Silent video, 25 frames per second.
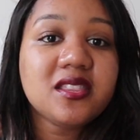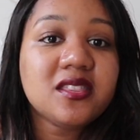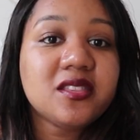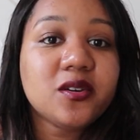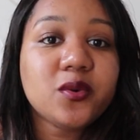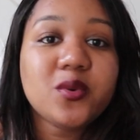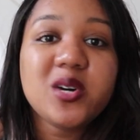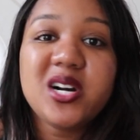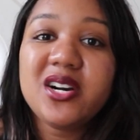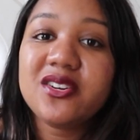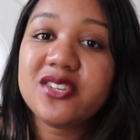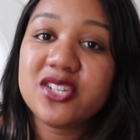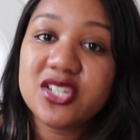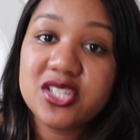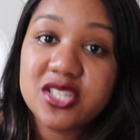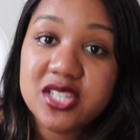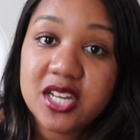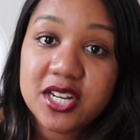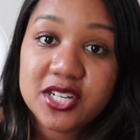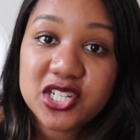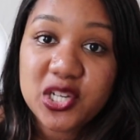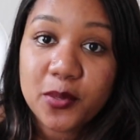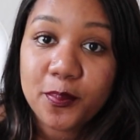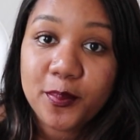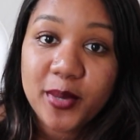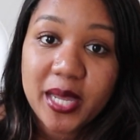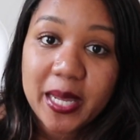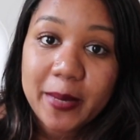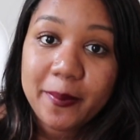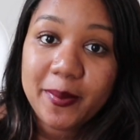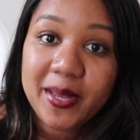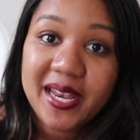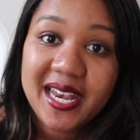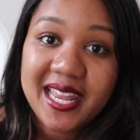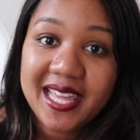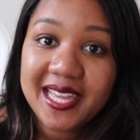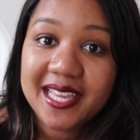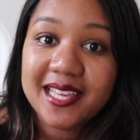The world is such a big
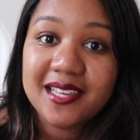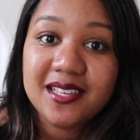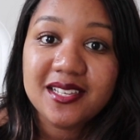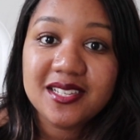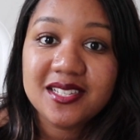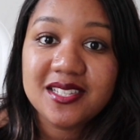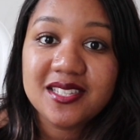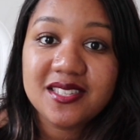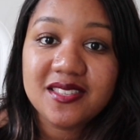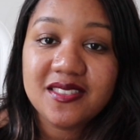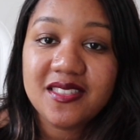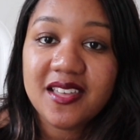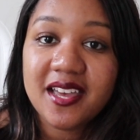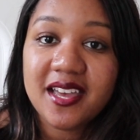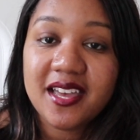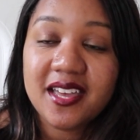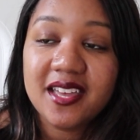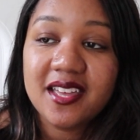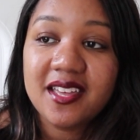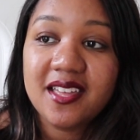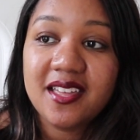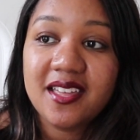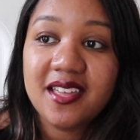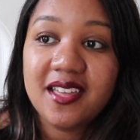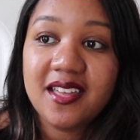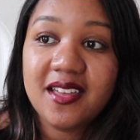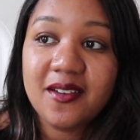place that